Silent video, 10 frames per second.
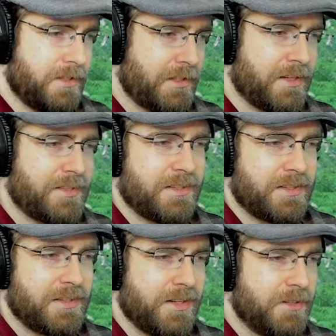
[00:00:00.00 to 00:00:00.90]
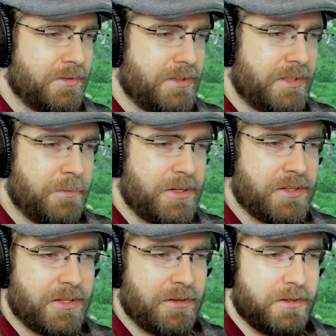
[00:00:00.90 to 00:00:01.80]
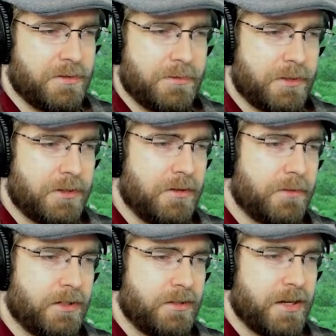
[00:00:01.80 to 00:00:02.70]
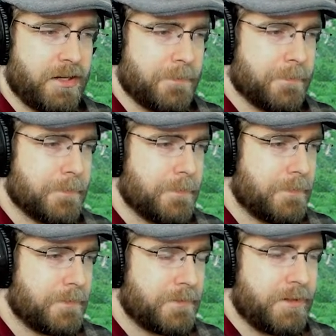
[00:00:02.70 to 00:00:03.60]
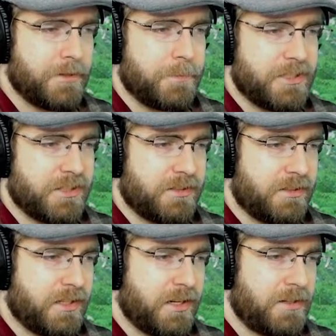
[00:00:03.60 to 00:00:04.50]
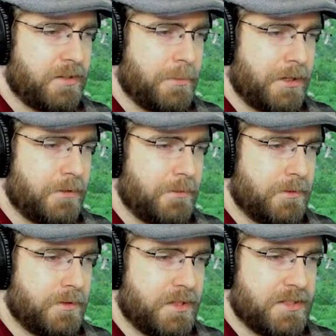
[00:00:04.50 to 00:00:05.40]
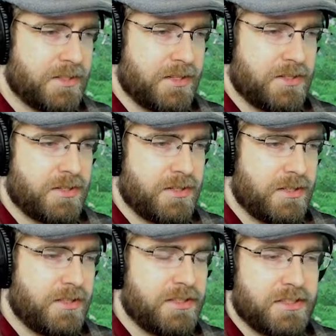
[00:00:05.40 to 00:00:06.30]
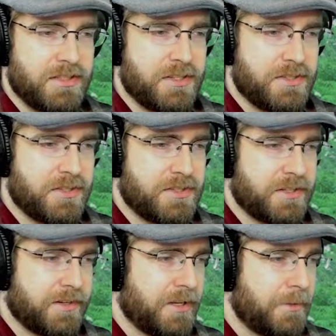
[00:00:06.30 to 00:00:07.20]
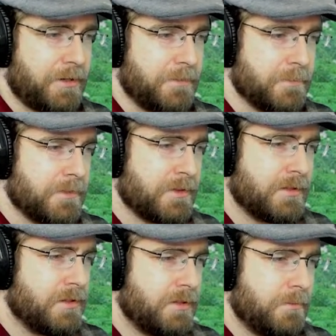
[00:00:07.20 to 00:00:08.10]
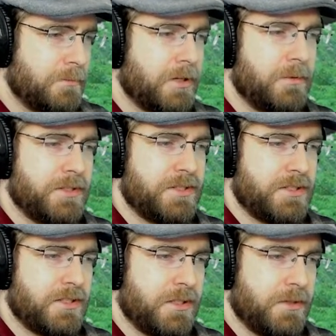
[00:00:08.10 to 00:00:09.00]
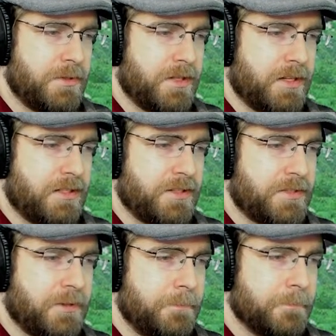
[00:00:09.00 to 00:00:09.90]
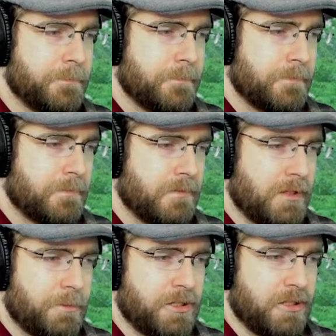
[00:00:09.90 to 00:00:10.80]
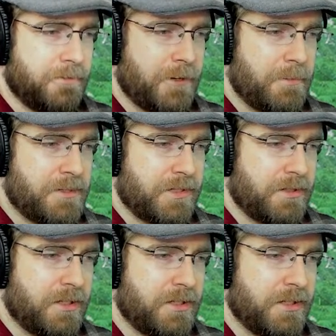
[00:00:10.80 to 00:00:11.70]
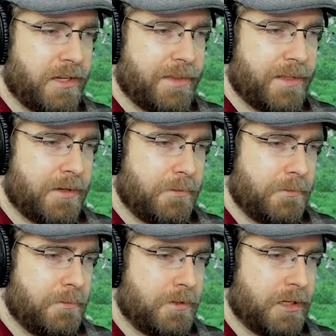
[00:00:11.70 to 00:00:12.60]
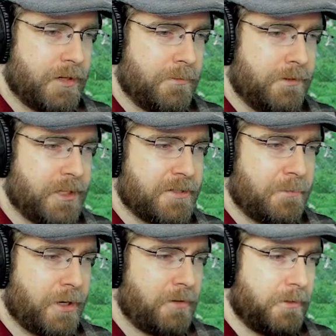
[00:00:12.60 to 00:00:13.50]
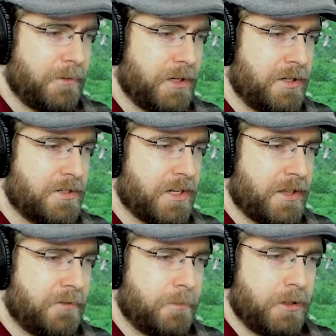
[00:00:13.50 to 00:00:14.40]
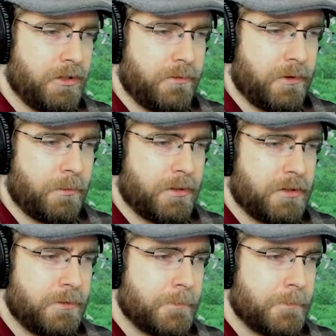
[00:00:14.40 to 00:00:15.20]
Yes, I know. You mentioned it over and over already. I don't particularly care about these lunches she's talking about, but I want to go to the Colosseum. I'm sure a famous arena like that will have lots of powerful fighters gathered from all over the world.